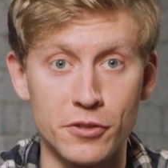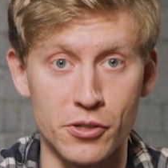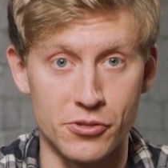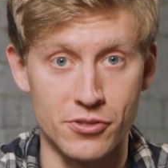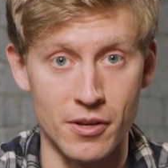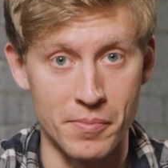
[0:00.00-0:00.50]

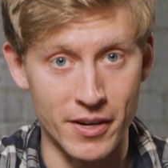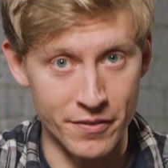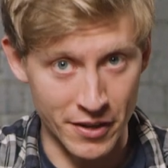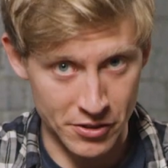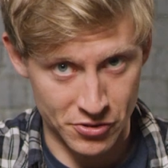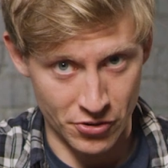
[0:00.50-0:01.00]
first, a bit of
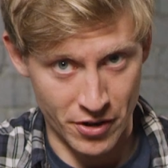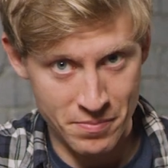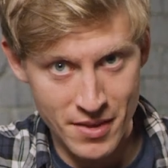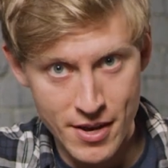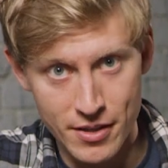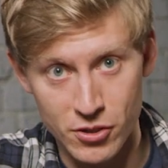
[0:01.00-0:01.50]
history.
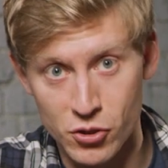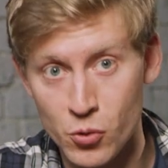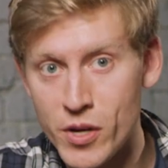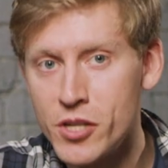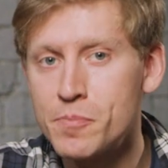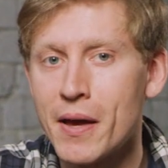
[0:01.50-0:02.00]
The
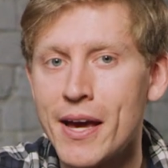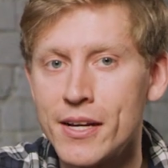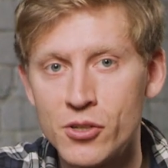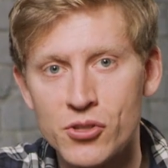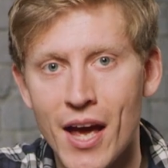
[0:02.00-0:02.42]
squeeze page is